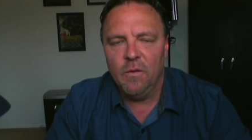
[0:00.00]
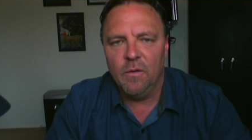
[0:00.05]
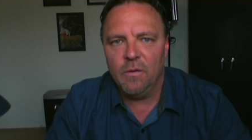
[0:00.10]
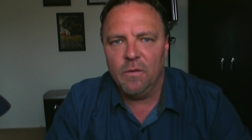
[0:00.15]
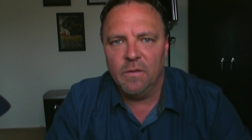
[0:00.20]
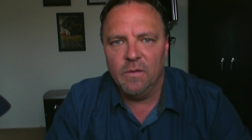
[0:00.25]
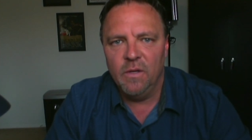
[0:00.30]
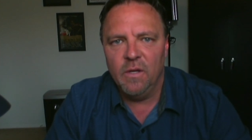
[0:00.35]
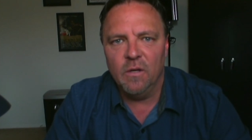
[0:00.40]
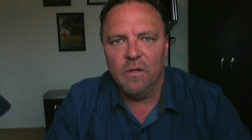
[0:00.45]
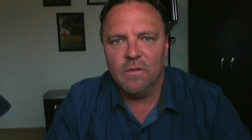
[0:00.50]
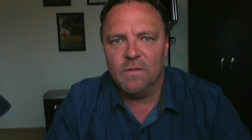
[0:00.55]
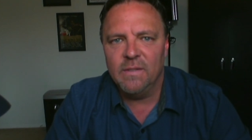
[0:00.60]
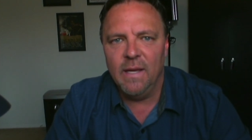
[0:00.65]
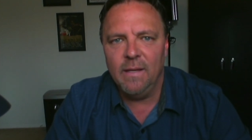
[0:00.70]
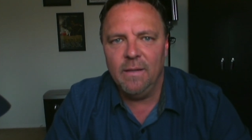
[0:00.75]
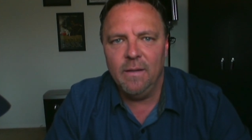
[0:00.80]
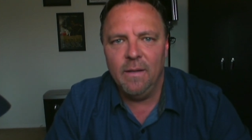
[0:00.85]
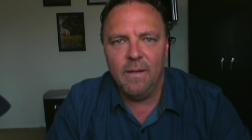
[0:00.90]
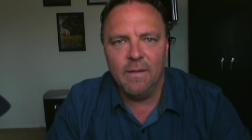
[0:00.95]
You know,
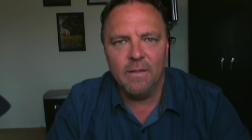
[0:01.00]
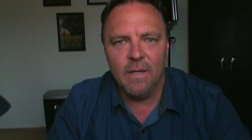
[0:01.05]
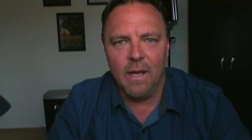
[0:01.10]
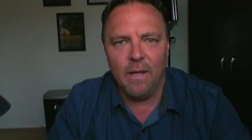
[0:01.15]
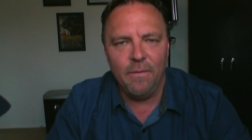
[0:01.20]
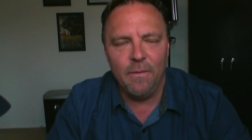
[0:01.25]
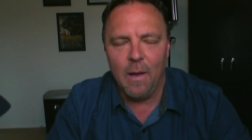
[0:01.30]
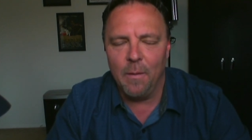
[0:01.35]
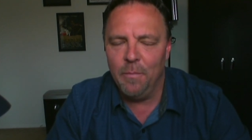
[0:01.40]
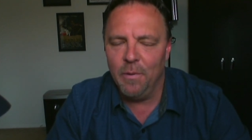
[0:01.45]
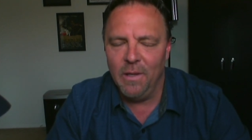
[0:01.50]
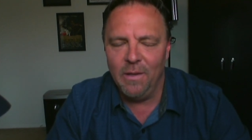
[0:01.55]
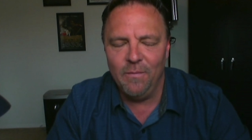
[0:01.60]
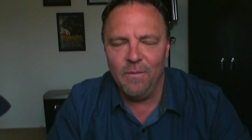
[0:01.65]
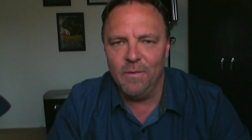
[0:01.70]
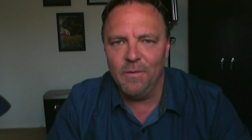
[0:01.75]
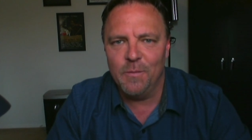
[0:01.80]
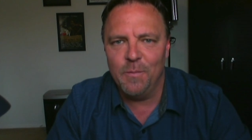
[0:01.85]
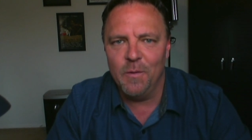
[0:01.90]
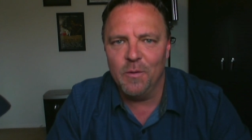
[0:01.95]
Satan, I
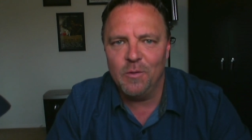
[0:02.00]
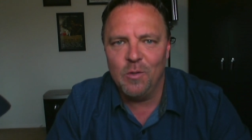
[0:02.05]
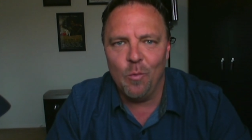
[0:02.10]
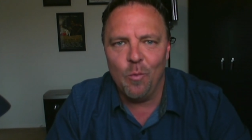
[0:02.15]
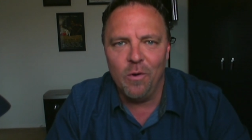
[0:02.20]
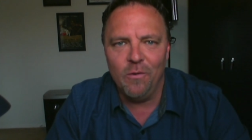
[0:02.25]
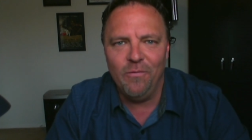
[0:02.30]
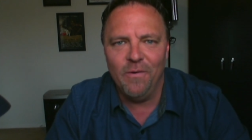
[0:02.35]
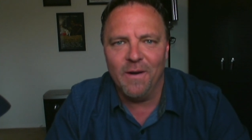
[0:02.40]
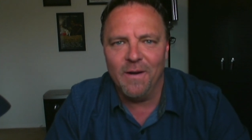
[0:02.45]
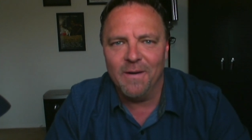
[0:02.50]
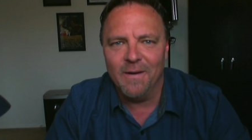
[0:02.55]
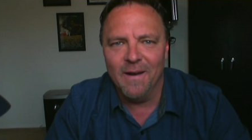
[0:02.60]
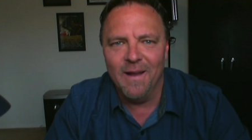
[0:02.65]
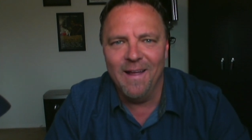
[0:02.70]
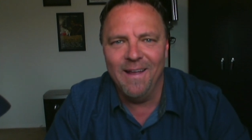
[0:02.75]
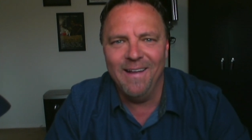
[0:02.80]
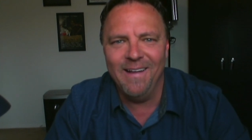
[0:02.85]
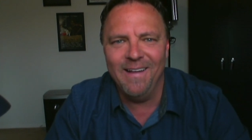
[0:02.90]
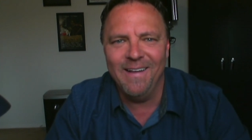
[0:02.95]
believe in spiritual warfare.
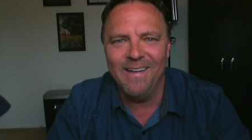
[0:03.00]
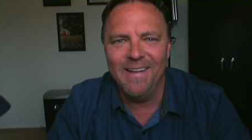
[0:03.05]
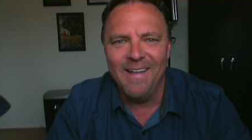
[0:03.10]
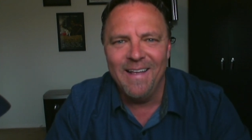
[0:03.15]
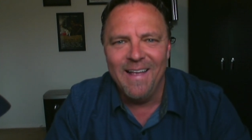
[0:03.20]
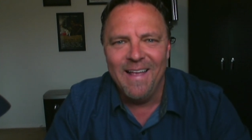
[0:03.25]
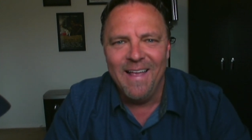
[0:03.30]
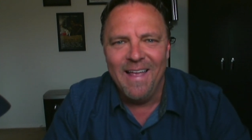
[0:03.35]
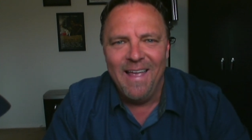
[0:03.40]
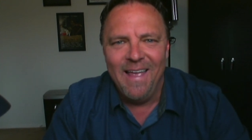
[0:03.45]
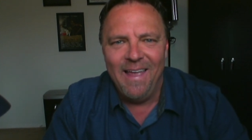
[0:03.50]
Sure.